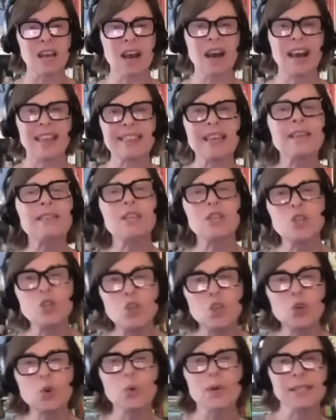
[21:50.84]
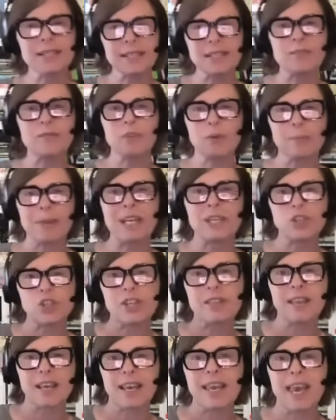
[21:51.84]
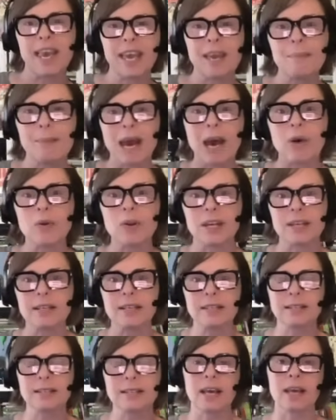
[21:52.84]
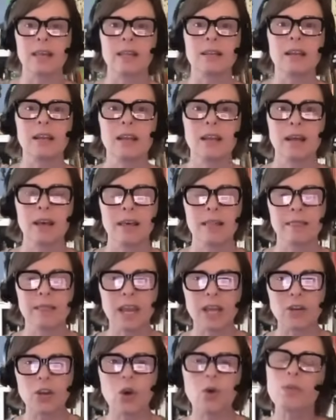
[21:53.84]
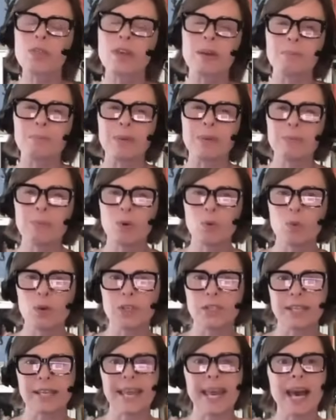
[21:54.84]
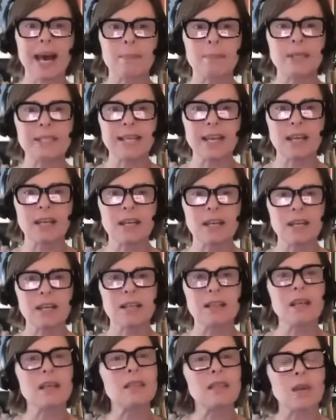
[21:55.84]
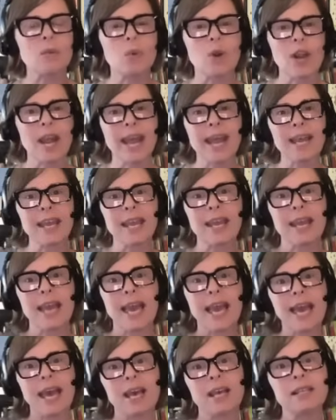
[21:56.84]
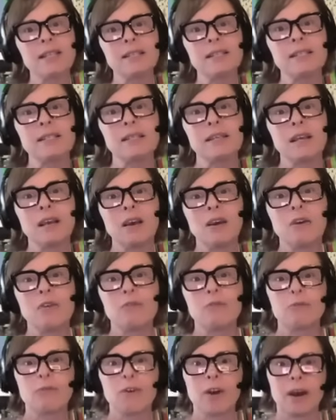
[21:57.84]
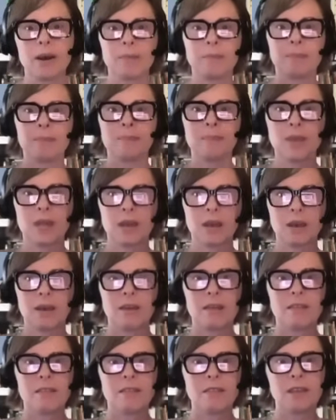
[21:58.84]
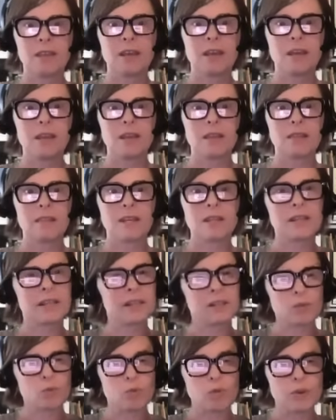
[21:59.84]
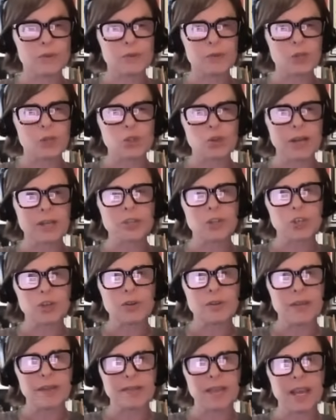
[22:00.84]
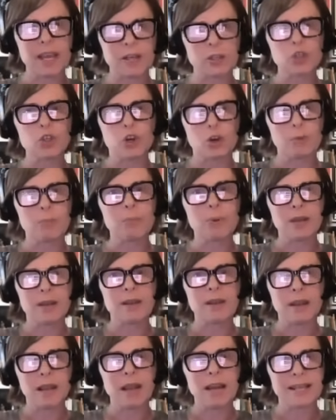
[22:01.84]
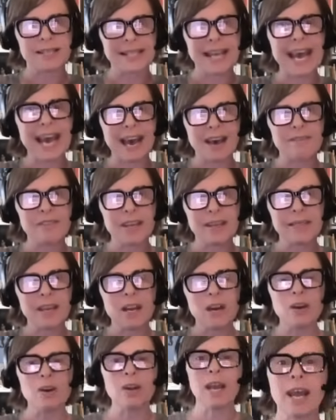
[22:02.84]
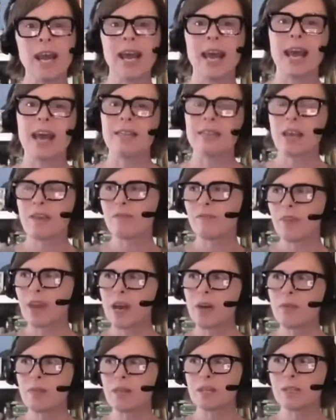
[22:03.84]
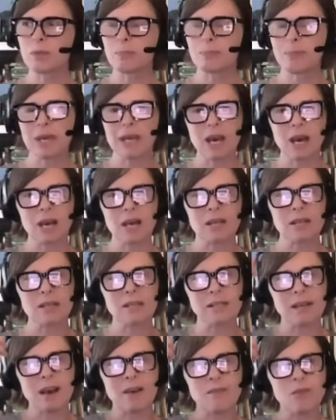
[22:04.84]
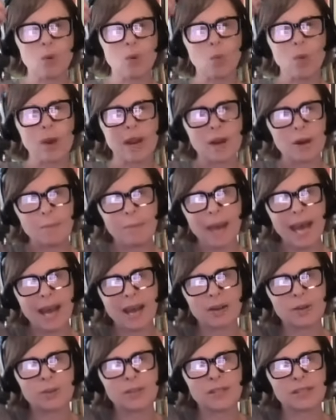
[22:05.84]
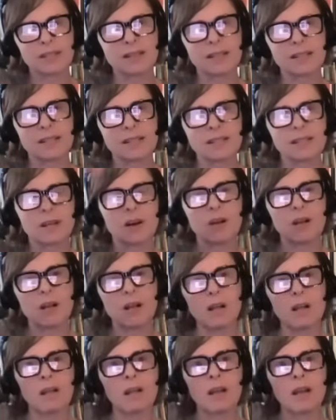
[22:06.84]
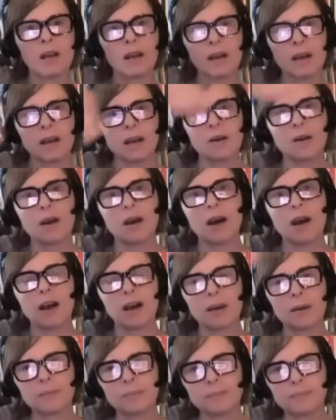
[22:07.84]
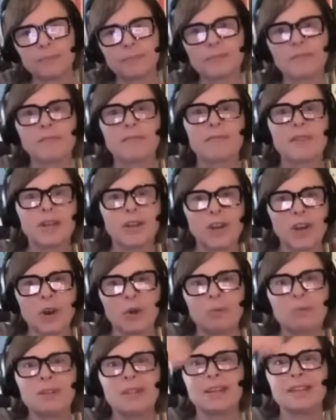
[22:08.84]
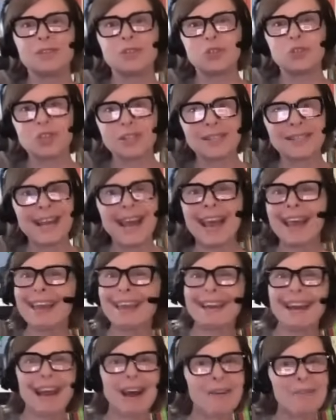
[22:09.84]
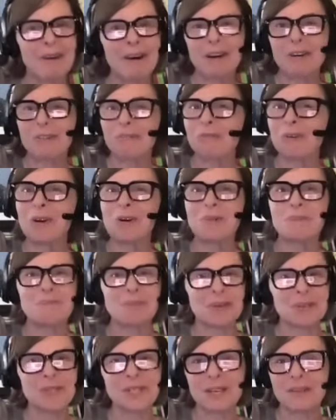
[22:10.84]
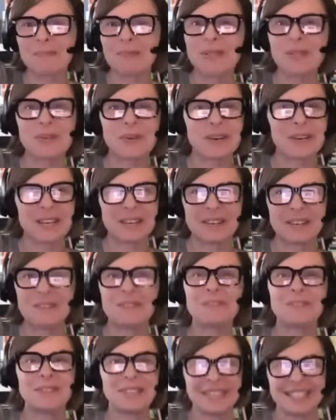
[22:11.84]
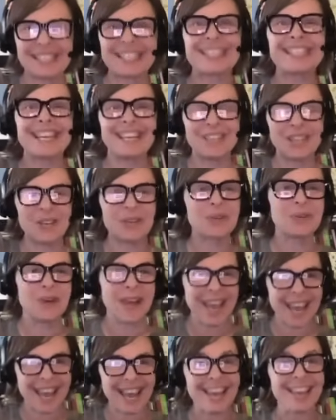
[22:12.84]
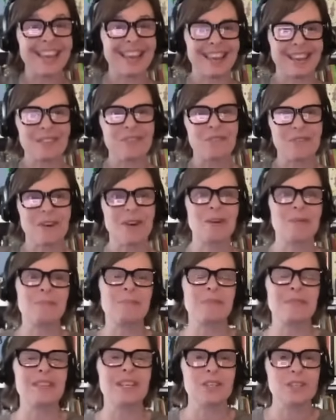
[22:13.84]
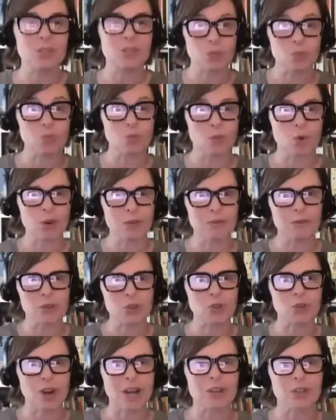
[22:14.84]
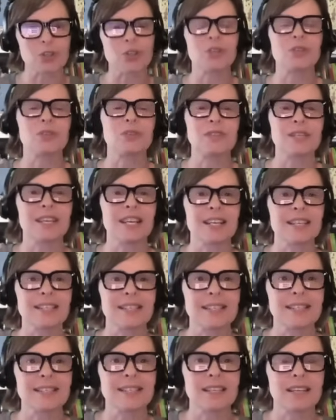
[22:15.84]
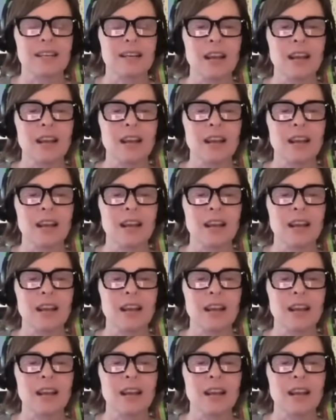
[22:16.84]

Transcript: I think the newest information that came out is that they know that people were decapitated and that they were hanging heads from the the little roof structure that they interpret as having there. And they found this because of the wear patterns in the skull. Um, you know, just hanging out on a rope or some sort of wow. sinew hanging from these roof structures that existed.